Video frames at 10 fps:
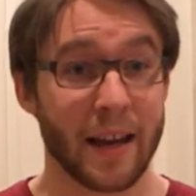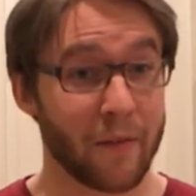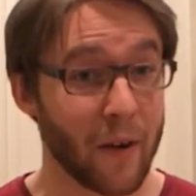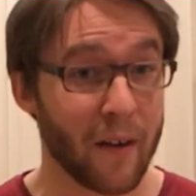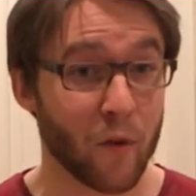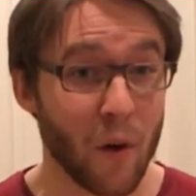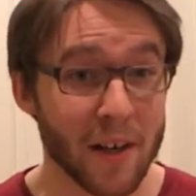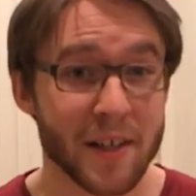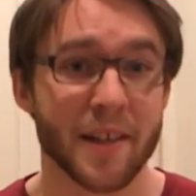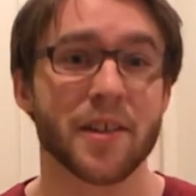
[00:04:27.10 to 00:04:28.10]
And if you have
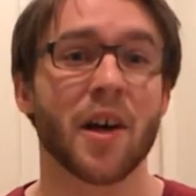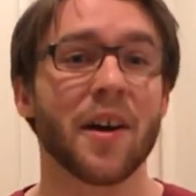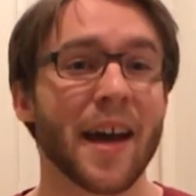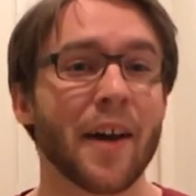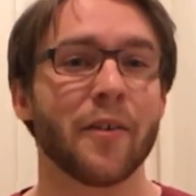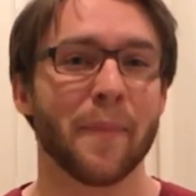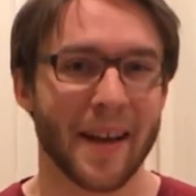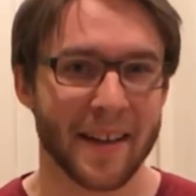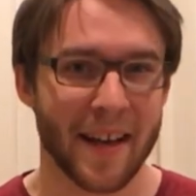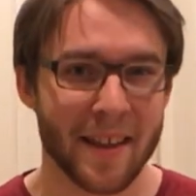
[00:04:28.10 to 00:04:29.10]
questions on how to
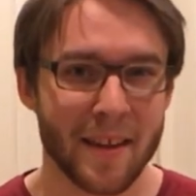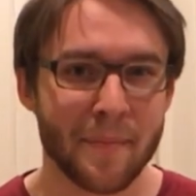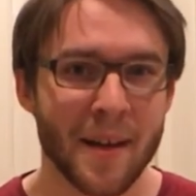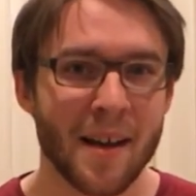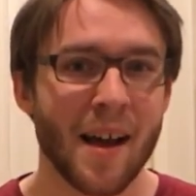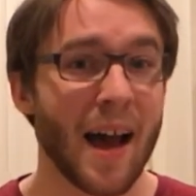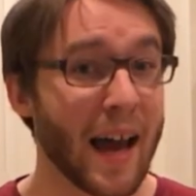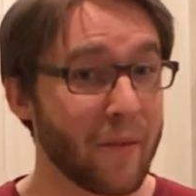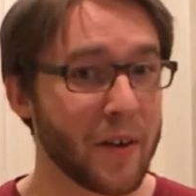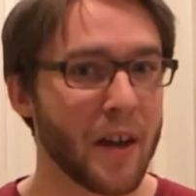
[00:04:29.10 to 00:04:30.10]
maintain them, I
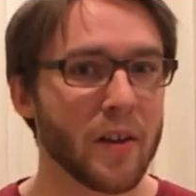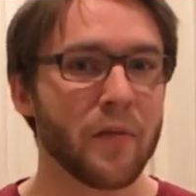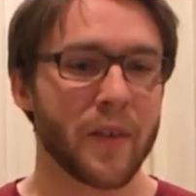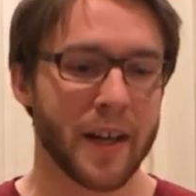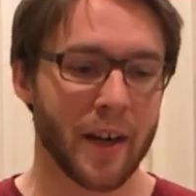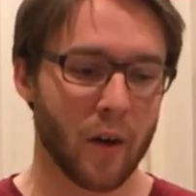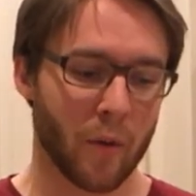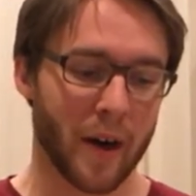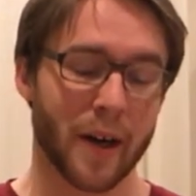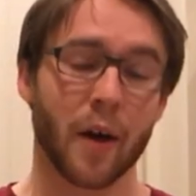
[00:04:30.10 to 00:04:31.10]
have another video
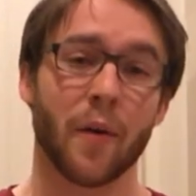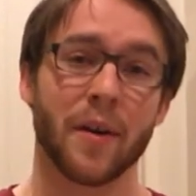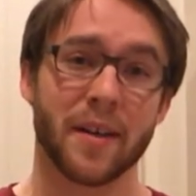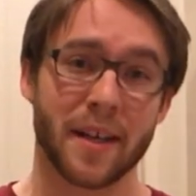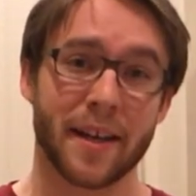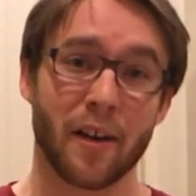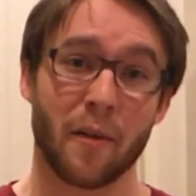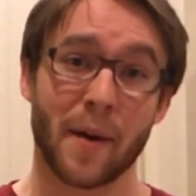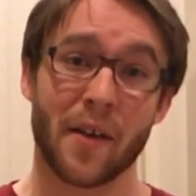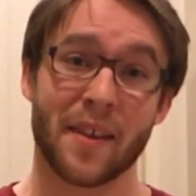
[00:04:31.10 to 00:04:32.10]
where I go in detail
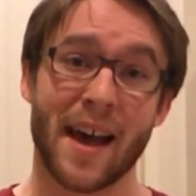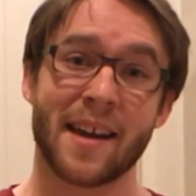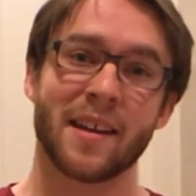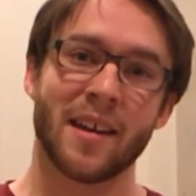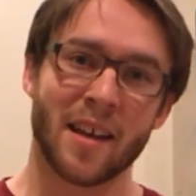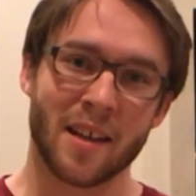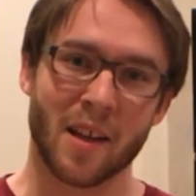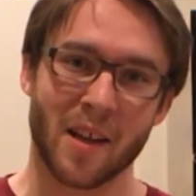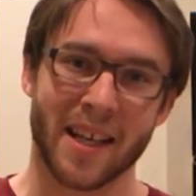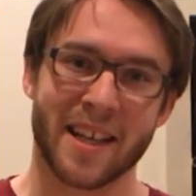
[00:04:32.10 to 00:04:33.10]
about that.
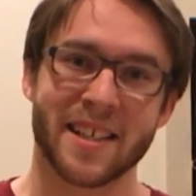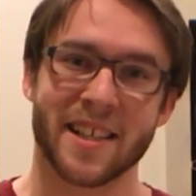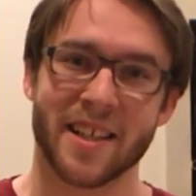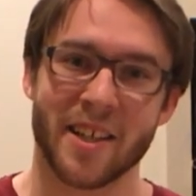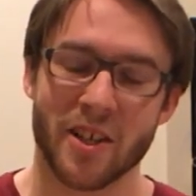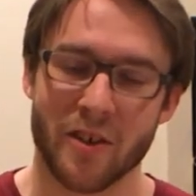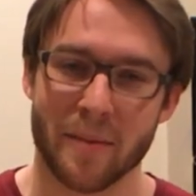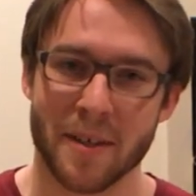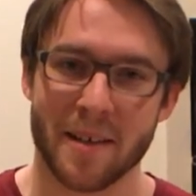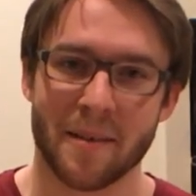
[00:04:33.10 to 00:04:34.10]
The link is in the
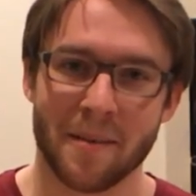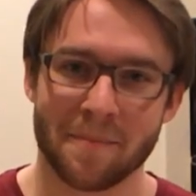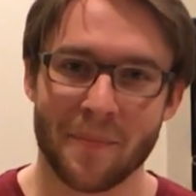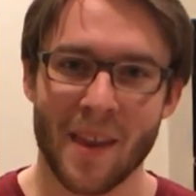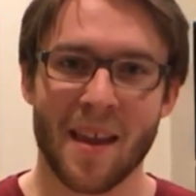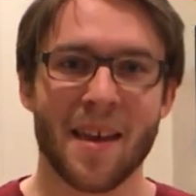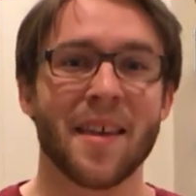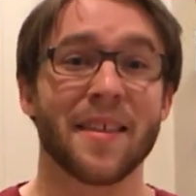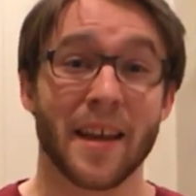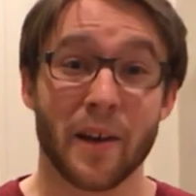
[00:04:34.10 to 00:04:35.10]
description.
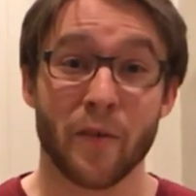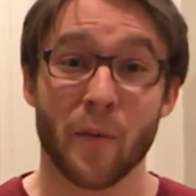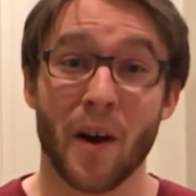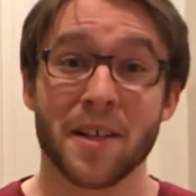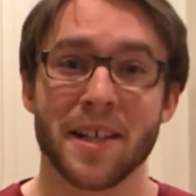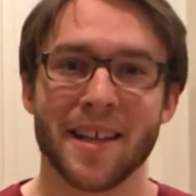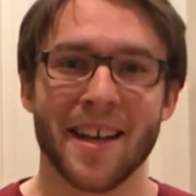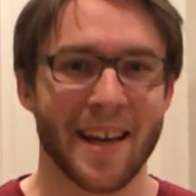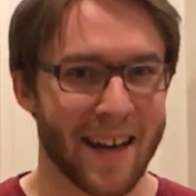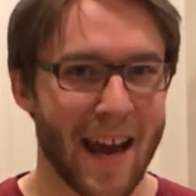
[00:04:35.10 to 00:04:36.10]
Thank you for
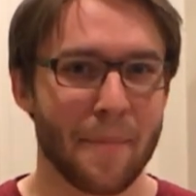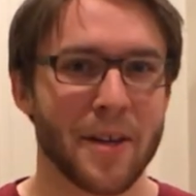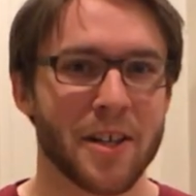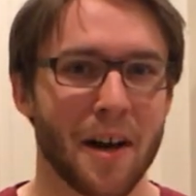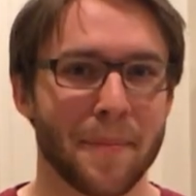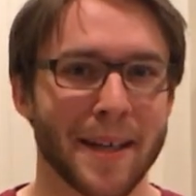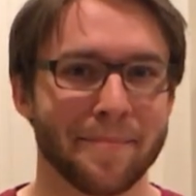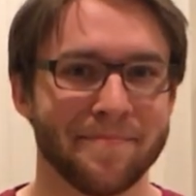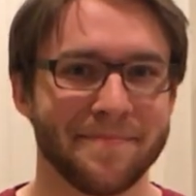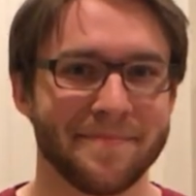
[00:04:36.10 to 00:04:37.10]
watching, and happy chopping.